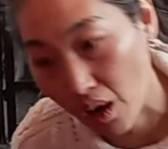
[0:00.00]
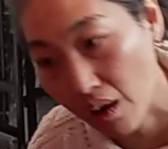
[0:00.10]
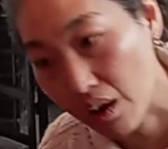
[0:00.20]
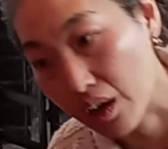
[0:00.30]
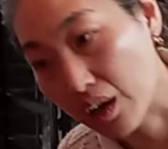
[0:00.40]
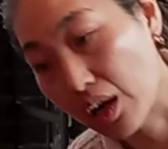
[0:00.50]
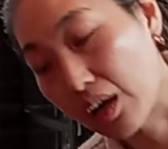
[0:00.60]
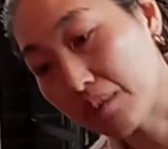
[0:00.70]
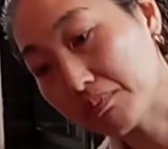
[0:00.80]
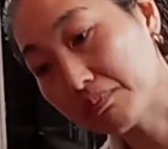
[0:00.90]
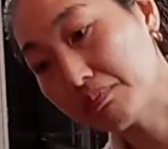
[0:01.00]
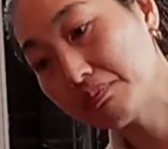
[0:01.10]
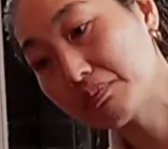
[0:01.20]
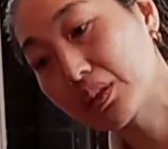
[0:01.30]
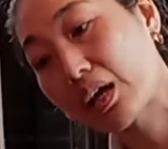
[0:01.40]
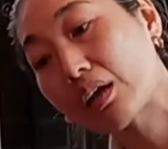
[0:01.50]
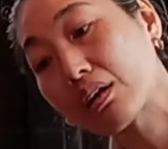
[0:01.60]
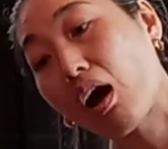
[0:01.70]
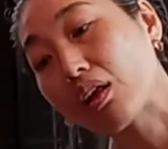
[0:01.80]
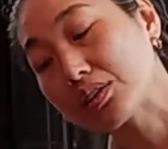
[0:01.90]
our
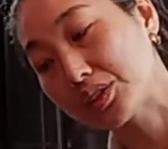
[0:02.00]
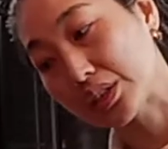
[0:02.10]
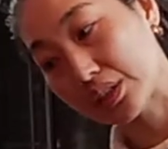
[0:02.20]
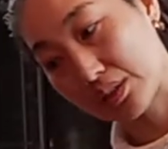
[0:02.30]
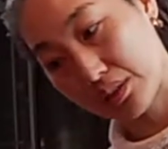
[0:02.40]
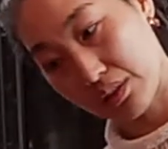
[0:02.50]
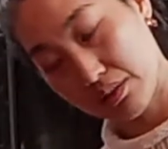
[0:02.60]
gynecology